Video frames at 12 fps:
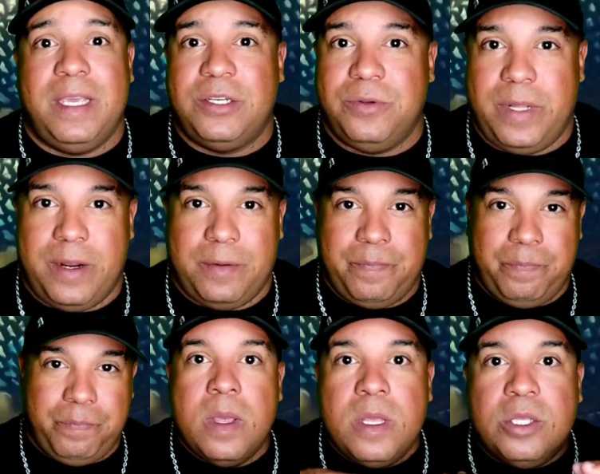have an issue there.
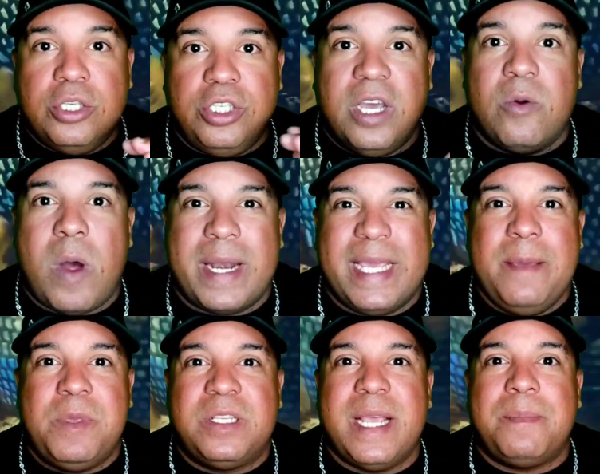You're going to want to
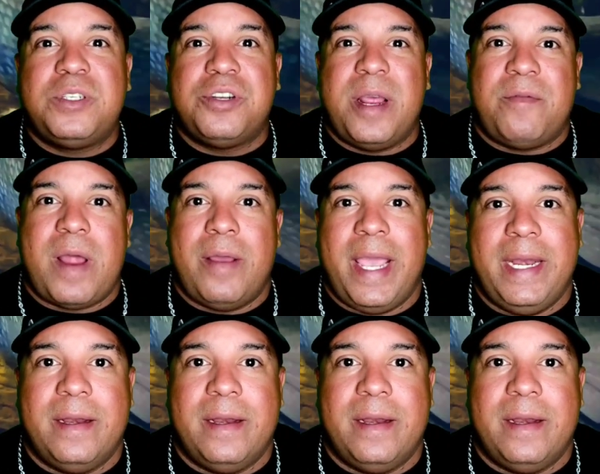keep the temperature at around